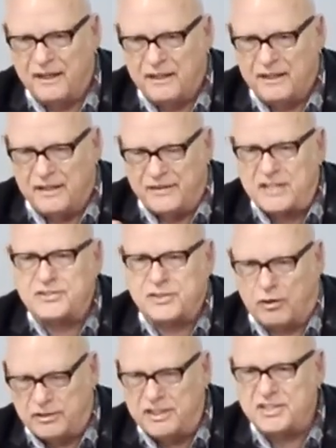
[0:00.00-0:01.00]
And that
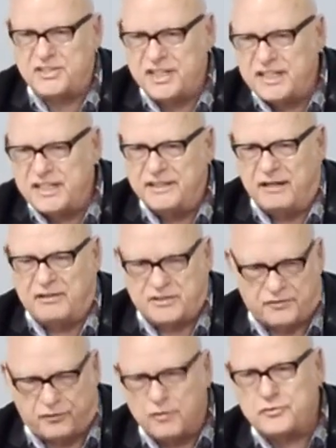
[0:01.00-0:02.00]
started the seed. Now it's a
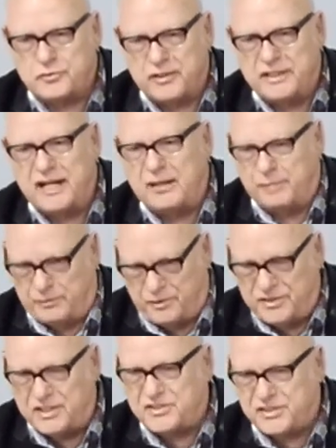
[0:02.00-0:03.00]
fruit tree now, but it was
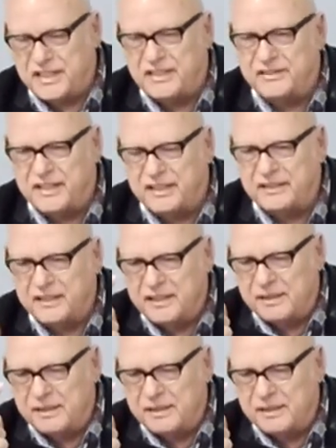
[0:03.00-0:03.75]
just seed then.